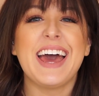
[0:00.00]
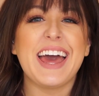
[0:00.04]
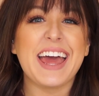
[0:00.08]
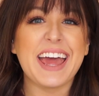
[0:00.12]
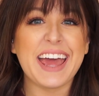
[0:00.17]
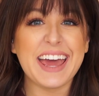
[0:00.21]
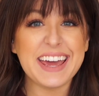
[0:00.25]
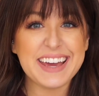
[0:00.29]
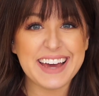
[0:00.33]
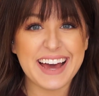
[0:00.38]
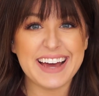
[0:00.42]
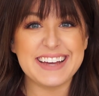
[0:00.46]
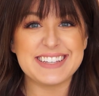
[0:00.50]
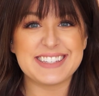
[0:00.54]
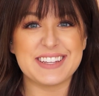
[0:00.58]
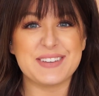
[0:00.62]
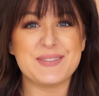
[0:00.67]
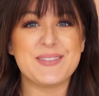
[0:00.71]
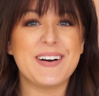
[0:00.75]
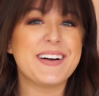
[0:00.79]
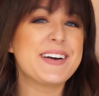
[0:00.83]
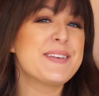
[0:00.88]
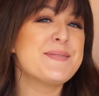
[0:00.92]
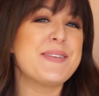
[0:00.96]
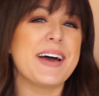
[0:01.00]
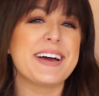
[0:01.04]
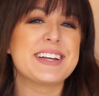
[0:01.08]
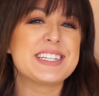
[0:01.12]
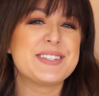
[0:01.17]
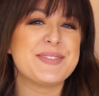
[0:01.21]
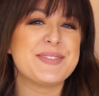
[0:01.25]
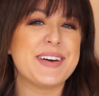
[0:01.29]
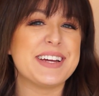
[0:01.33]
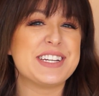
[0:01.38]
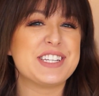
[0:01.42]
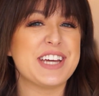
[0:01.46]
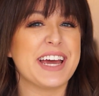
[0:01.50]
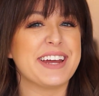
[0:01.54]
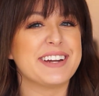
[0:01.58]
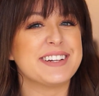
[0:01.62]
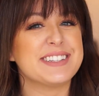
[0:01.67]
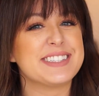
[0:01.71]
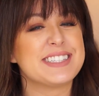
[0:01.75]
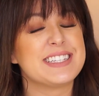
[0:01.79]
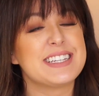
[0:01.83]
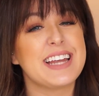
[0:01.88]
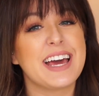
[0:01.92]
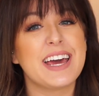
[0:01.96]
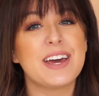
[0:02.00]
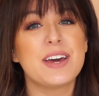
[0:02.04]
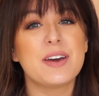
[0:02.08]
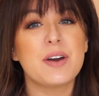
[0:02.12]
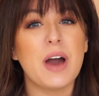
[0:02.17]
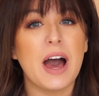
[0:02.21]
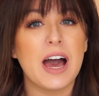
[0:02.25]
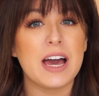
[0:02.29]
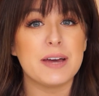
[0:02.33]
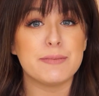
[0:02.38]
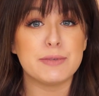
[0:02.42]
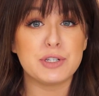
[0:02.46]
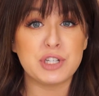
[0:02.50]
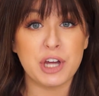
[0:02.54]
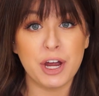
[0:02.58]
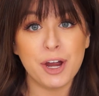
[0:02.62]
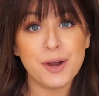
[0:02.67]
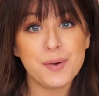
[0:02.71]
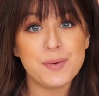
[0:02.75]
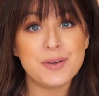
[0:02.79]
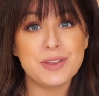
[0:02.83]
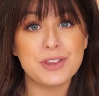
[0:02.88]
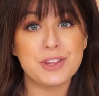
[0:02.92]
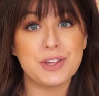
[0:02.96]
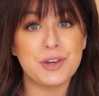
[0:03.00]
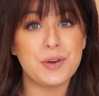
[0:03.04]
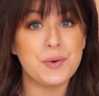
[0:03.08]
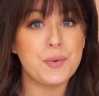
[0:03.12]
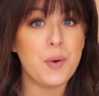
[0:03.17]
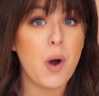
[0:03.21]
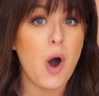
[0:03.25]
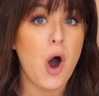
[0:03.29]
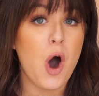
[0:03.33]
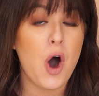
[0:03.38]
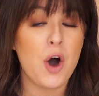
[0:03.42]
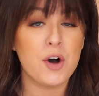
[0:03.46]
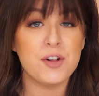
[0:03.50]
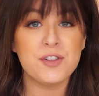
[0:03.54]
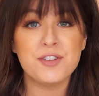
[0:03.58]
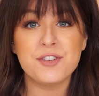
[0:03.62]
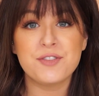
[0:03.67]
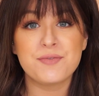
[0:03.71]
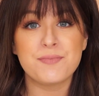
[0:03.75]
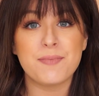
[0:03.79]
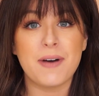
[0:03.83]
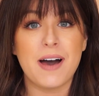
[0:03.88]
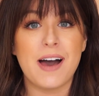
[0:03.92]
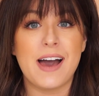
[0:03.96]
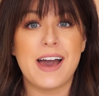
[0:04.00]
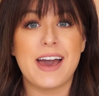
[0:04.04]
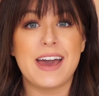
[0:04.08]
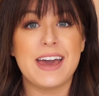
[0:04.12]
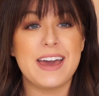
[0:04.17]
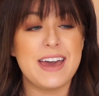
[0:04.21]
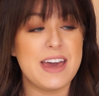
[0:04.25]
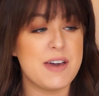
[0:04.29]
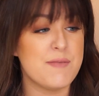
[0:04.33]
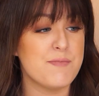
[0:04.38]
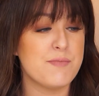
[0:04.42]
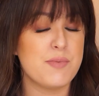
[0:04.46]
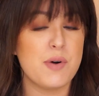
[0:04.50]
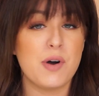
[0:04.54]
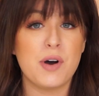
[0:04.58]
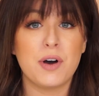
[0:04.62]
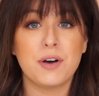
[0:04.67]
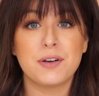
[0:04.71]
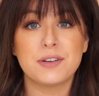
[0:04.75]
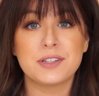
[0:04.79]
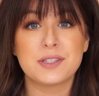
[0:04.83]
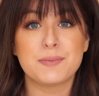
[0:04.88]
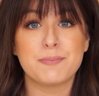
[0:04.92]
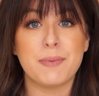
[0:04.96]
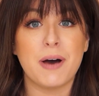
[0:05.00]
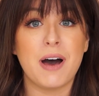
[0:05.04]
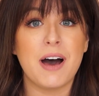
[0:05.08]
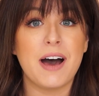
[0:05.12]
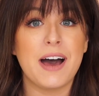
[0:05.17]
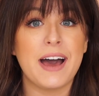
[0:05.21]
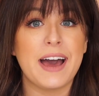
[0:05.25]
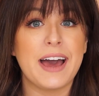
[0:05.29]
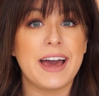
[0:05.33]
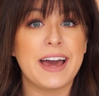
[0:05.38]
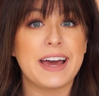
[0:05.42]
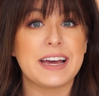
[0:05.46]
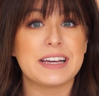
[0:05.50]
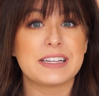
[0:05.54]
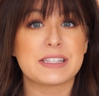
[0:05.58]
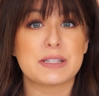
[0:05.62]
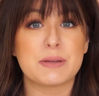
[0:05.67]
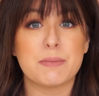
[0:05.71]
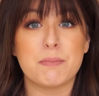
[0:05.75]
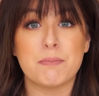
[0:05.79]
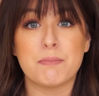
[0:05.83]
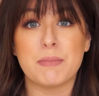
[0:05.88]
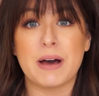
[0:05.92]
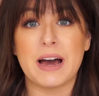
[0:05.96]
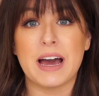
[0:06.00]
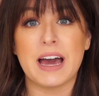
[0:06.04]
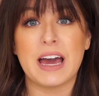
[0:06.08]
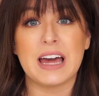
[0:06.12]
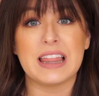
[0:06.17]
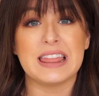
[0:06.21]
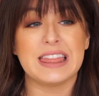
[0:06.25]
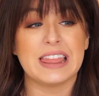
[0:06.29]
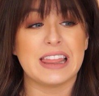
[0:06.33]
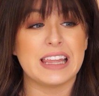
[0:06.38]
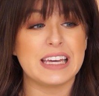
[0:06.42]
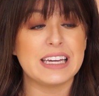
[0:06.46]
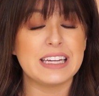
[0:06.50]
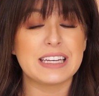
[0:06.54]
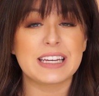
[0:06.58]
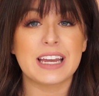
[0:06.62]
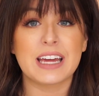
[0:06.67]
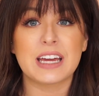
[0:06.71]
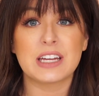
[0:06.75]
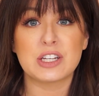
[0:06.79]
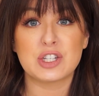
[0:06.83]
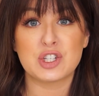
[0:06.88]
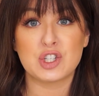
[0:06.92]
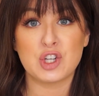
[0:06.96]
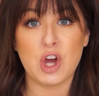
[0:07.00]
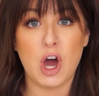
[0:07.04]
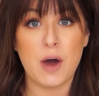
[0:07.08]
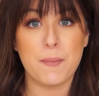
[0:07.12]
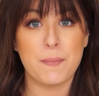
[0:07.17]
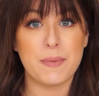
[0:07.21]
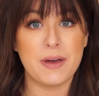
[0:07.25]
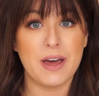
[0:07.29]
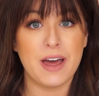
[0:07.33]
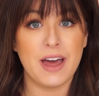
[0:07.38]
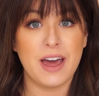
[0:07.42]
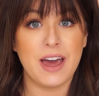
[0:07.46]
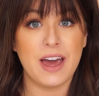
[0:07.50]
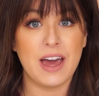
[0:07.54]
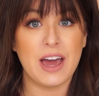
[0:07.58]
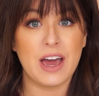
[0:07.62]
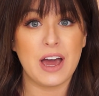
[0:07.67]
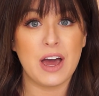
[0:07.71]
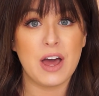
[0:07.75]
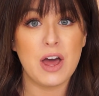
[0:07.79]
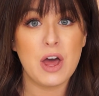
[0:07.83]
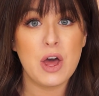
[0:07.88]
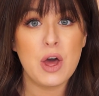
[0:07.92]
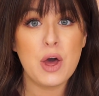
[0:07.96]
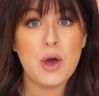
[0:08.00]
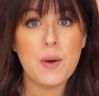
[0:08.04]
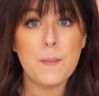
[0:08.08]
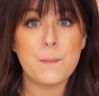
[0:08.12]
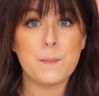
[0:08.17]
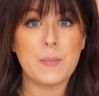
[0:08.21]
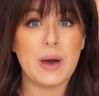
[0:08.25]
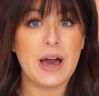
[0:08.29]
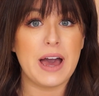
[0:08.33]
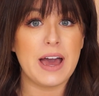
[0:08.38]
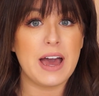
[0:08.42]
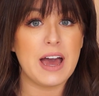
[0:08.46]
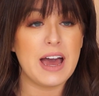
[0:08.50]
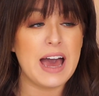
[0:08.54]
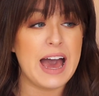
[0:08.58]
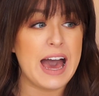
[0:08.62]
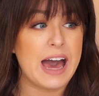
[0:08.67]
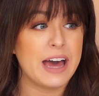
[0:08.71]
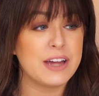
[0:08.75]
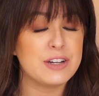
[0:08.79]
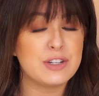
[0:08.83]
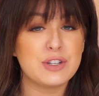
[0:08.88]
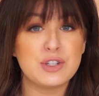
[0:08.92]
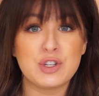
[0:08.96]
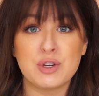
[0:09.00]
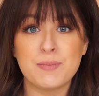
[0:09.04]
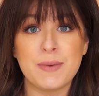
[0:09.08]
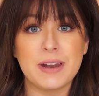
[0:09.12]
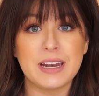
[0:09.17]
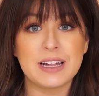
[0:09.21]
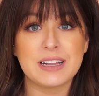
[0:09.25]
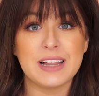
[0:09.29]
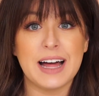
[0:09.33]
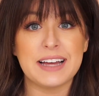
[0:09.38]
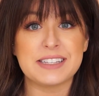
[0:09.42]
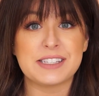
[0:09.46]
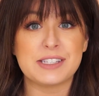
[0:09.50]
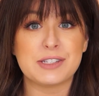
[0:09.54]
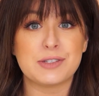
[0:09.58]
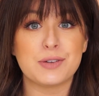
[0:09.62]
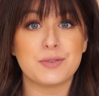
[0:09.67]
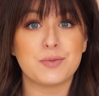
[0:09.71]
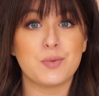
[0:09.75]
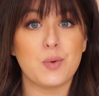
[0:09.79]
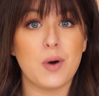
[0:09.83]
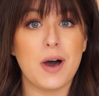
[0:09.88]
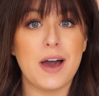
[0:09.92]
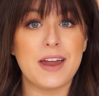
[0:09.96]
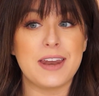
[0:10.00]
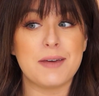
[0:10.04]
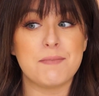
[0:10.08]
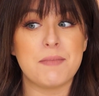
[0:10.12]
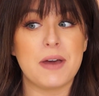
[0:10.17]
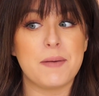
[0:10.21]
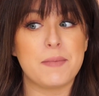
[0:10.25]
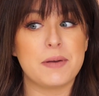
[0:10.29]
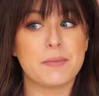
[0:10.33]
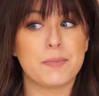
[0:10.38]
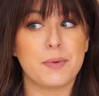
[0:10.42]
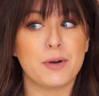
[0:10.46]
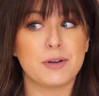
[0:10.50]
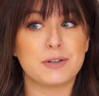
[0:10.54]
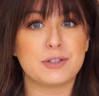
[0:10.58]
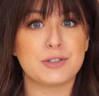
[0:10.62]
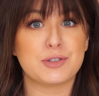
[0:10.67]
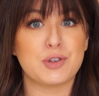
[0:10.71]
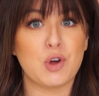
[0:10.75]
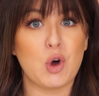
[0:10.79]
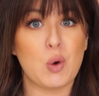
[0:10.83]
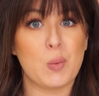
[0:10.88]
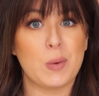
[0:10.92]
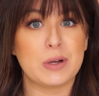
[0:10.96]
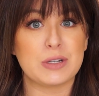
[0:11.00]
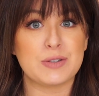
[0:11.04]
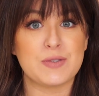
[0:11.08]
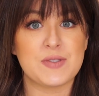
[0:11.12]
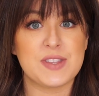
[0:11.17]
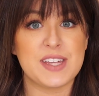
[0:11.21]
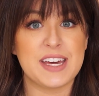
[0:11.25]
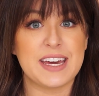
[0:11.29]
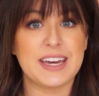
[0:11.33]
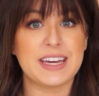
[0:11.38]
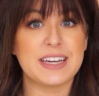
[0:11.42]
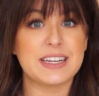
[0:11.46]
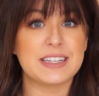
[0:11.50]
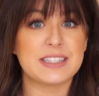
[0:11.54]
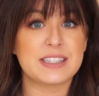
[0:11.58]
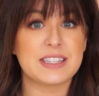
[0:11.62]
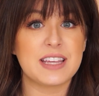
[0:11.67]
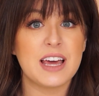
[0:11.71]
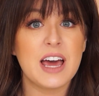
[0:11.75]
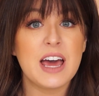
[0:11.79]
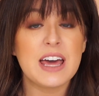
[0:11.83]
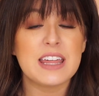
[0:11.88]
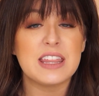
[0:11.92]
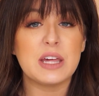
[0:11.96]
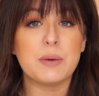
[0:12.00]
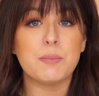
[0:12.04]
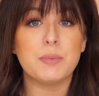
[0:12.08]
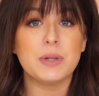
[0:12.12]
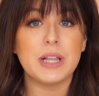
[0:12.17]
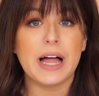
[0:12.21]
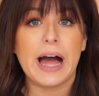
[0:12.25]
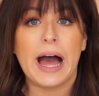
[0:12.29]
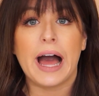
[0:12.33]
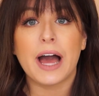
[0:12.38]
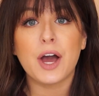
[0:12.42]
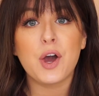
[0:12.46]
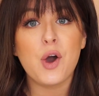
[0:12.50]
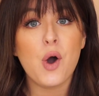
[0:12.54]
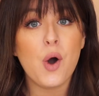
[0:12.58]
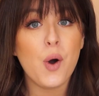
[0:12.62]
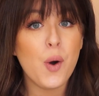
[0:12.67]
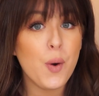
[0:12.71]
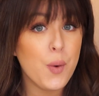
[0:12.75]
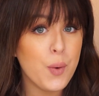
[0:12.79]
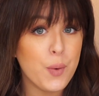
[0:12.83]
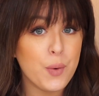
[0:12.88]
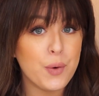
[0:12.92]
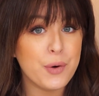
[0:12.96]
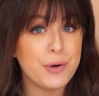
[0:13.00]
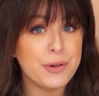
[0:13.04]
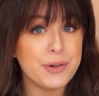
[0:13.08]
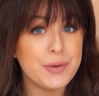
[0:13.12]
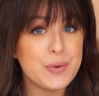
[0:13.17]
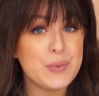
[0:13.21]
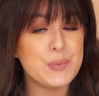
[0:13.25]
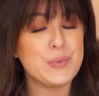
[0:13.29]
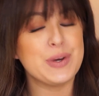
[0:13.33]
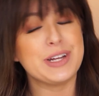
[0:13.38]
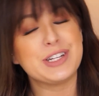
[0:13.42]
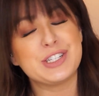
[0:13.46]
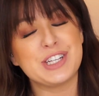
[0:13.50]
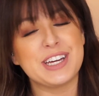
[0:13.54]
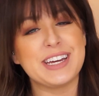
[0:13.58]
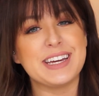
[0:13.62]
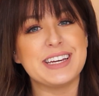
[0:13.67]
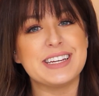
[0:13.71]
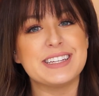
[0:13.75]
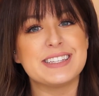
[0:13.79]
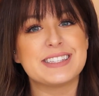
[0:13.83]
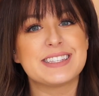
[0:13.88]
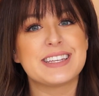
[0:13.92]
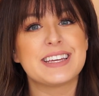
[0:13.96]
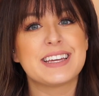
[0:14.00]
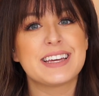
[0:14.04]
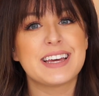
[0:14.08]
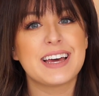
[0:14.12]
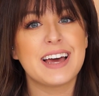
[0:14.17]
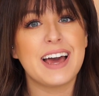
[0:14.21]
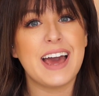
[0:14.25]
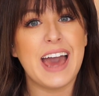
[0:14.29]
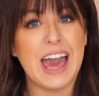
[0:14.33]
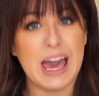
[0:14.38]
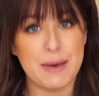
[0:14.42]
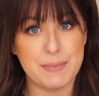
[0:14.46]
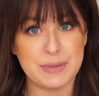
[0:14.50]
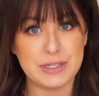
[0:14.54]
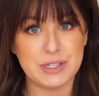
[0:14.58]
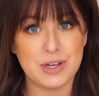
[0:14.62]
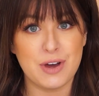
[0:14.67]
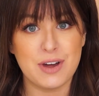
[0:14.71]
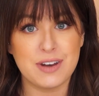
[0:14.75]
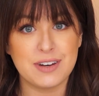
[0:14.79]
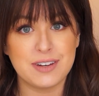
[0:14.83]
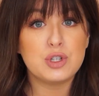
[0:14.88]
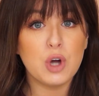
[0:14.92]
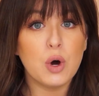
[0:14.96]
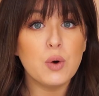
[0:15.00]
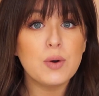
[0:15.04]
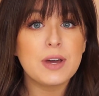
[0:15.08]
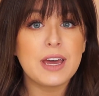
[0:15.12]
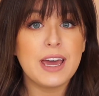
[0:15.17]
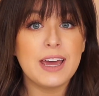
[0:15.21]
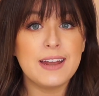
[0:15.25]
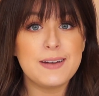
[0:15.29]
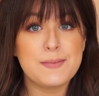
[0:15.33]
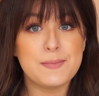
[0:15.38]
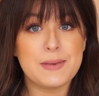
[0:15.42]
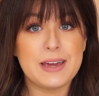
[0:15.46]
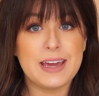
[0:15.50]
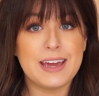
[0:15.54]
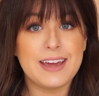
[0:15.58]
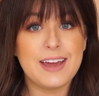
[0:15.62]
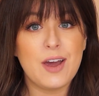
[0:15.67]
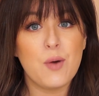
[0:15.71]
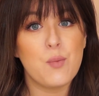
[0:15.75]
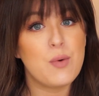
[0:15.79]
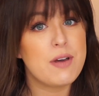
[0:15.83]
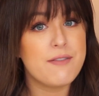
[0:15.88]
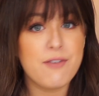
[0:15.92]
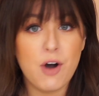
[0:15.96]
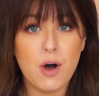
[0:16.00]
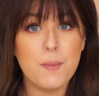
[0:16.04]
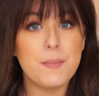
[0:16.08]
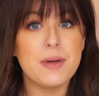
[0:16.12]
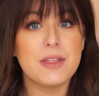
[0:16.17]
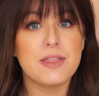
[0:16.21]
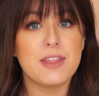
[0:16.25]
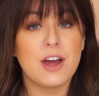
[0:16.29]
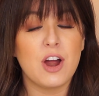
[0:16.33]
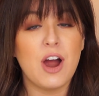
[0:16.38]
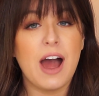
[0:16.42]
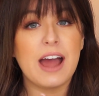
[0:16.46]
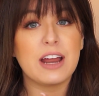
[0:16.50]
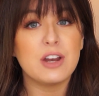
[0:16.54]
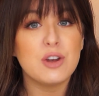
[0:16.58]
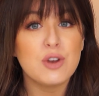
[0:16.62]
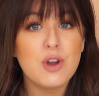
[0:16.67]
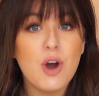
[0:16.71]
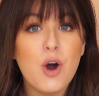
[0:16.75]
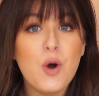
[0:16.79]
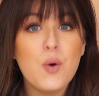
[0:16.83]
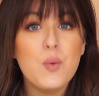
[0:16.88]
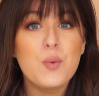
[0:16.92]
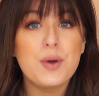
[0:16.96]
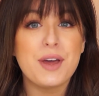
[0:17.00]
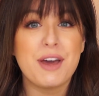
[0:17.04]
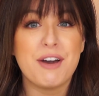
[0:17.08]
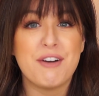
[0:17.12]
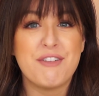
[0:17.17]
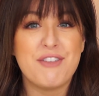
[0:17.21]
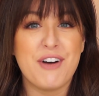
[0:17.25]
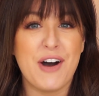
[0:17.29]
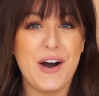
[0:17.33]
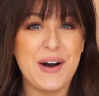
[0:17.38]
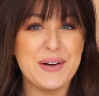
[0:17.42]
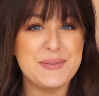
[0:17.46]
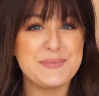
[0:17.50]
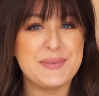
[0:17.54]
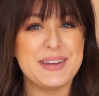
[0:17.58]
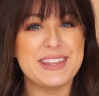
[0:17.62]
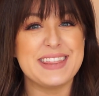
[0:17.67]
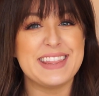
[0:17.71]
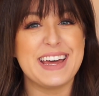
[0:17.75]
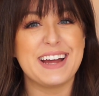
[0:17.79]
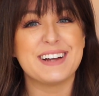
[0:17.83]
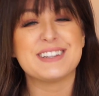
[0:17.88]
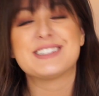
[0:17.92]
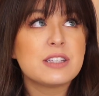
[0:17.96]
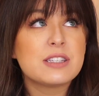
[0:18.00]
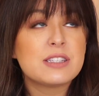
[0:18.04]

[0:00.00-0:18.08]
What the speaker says: Hey guys, and welcome back to my channel. Today I am sharing with you all of my impulse buys, my late night shopping, my had too many glasses of wine and maybe purchased a whole bunch of things, the black hole, which is Amazon. Don't kid me, we've all been there. I know we have all been there.